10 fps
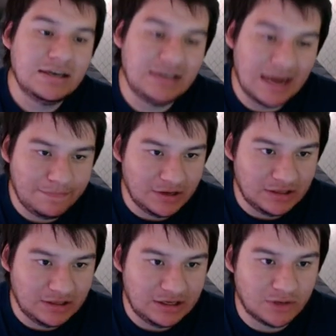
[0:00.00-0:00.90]

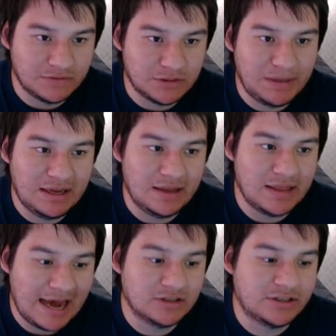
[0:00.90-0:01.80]
Definitely deserves being in
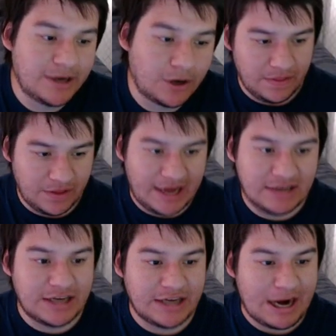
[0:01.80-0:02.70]
the S tier. The
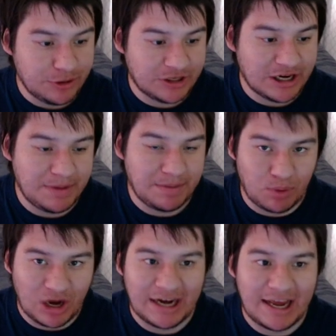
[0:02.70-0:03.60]
next character is going to be
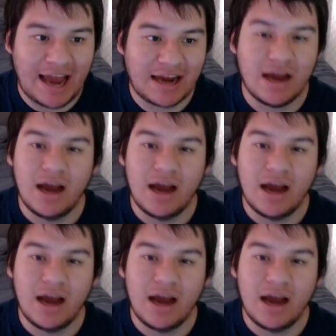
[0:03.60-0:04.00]
Brainiac.